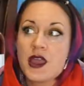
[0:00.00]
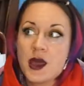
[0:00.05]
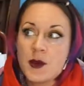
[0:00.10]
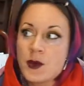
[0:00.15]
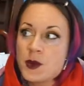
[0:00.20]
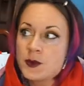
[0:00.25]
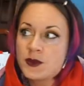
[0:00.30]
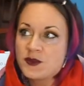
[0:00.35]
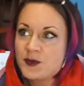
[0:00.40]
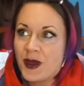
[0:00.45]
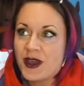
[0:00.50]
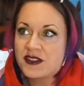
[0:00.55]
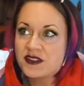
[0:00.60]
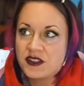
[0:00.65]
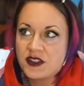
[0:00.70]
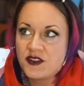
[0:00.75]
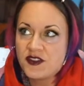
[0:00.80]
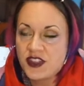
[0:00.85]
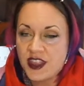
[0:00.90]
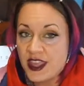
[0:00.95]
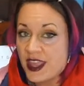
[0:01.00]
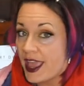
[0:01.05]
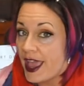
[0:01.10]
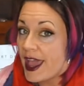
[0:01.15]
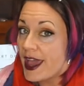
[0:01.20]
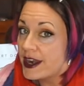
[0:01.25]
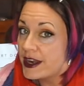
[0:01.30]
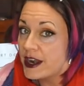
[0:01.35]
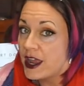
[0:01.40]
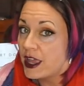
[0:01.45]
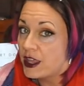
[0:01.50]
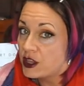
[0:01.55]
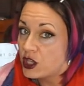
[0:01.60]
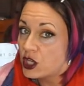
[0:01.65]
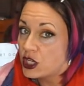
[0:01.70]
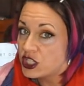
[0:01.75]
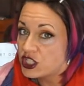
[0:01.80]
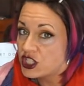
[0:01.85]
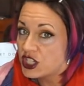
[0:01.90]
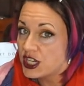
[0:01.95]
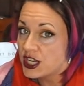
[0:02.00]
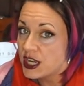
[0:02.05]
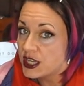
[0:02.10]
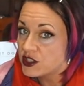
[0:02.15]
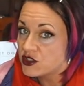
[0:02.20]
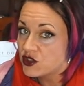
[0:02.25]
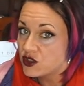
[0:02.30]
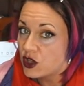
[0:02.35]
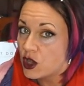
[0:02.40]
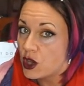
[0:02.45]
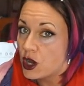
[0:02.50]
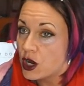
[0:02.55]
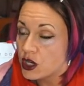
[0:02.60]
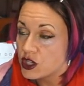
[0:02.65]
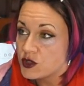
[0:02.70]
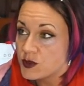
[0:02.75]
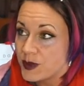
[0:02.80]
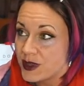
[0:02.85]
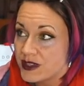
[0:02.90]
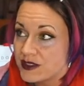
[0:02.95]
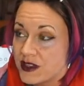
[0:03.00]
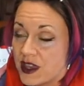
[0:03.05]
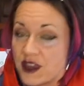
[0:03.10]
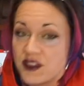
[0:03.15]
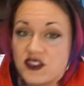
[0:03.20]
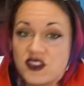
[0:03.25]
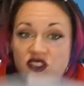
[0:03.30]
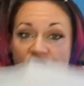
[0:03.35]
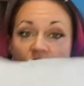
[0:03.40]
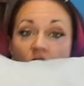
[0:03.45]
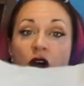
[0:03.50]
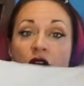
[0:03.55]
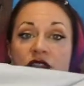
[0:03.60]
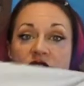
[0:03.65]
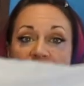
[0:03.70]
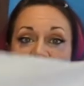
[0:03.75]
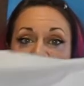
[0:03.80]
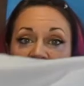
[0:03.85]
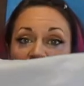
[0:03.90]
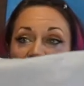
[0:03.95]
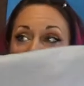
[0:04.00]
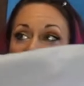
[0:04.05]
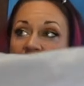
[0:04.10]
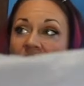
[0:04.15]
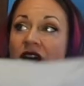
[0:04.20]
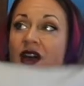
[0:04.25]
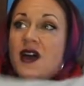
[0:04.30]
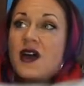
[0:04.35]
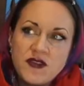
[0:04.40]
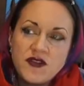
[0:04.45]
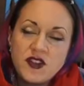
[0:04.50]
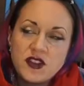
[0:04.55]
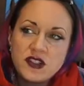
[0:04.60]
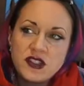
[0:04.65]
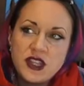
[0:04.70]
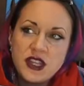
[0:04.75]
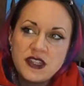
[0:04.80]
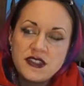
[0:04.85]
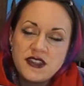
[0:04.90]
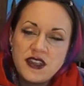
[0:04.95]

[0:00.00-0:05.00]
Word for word: I'm almost positive they had a large and an extra large, because I saw these shirts the first day.